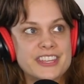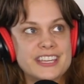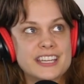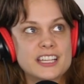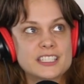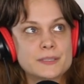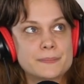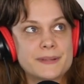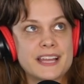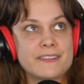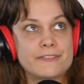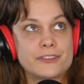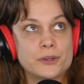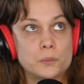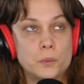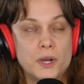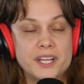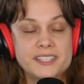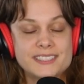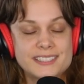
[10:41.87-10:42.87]
I think he got to play
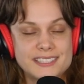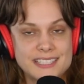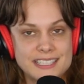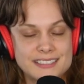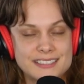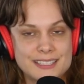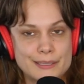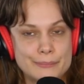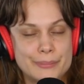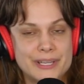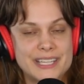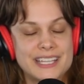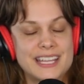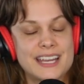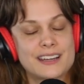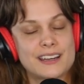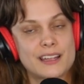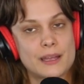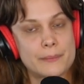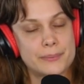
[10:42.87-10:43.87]
for one season, but
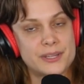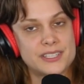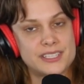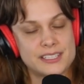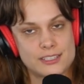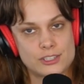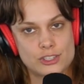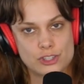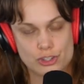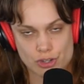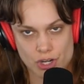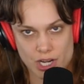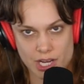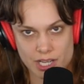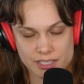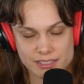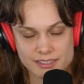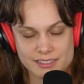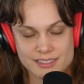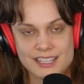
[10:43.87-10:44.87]
he ended up addicted to
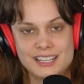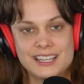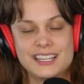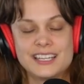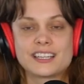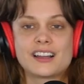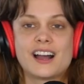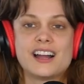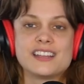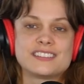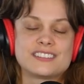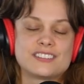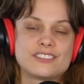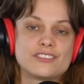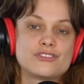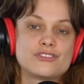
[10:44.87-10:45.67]
drugs got